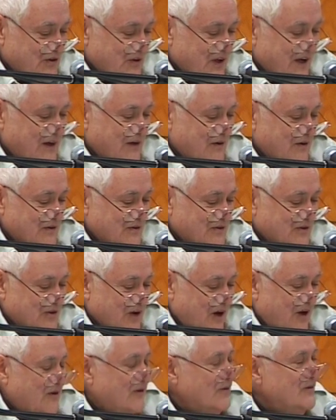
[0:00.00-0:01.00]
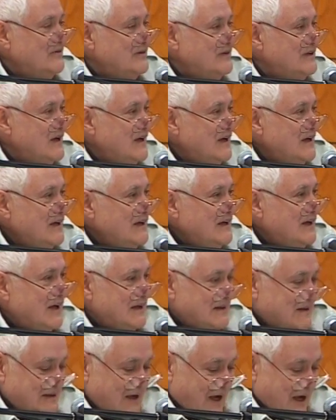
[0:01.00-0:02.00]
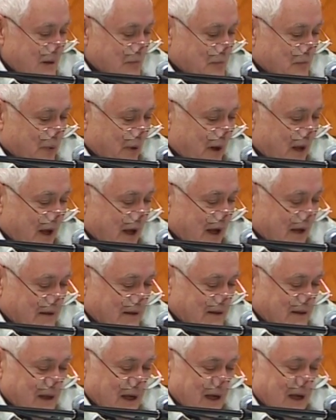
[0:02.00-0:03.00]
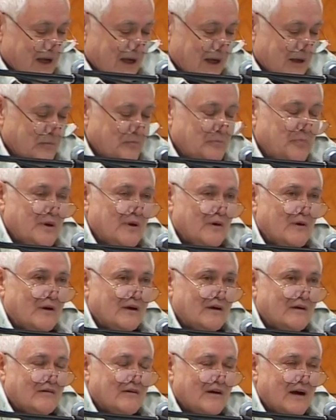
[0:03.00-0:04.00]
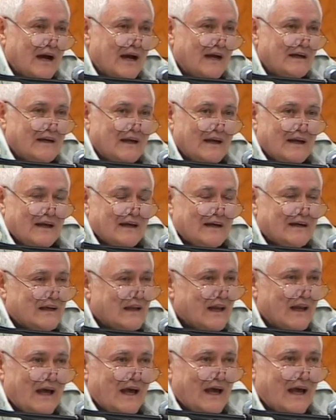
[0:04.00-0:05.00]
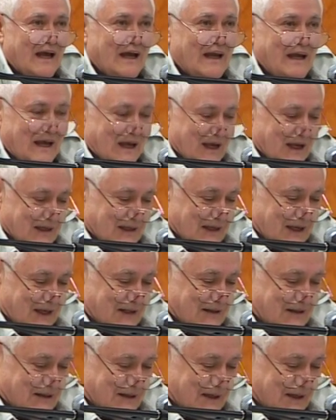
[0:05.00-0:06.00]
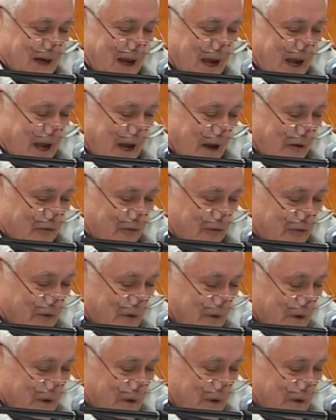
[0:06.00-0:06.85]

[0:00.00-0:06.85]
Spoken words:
singer Jones gets A+, and bureaucrat Clay gets an F.